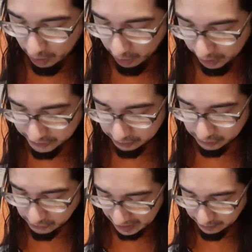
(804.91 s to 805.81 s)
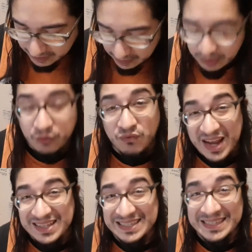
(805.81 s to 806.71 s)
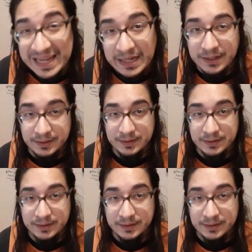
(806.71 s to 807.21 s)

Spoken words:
also drowned in the Red Sea.